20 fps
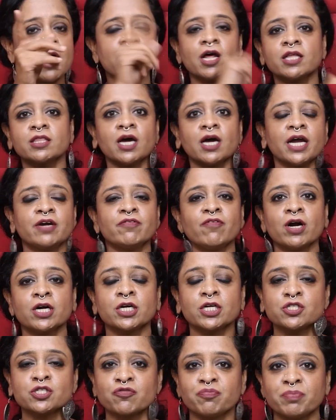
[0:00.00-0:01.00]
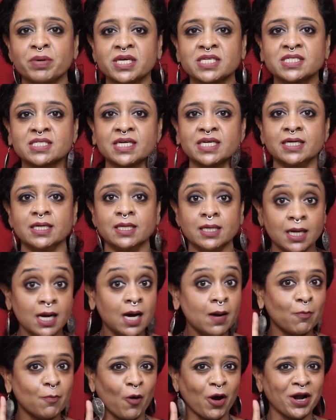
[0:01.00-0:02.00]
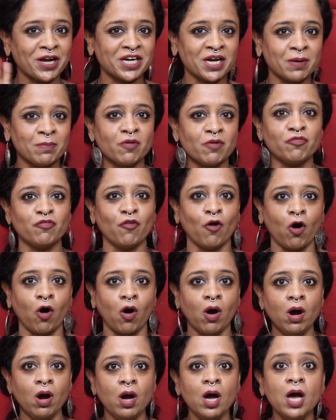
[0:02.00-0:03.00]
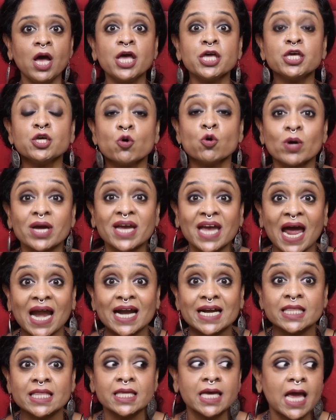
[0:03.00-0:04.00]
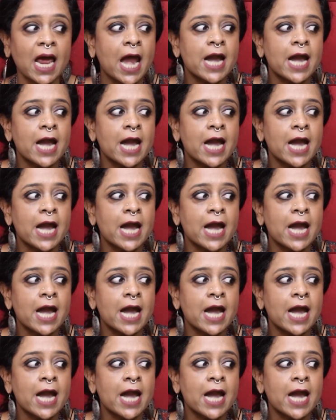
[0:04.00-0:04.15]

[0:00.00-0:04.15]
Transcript: Another advantage of being single. Point number 4, you get the